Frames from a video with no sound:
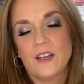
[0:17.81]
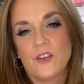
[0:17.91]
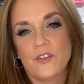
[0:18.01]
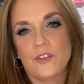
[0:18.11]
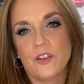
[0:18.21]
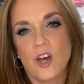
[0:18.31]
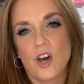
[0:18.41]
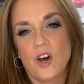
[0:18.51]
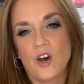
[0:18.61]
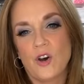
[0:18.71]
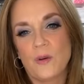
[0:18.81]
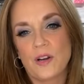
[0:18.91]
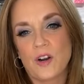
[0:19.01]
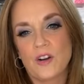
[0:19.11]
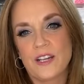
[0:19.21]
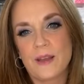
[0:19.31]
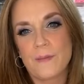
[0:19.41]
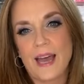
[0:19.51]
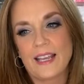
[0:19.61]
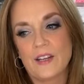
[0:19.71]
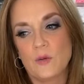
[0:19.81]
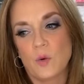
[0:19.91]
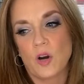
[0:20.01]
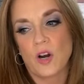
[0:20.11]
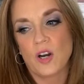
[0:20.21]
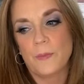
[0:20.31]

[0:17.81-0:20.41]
slow and hard to get back into work,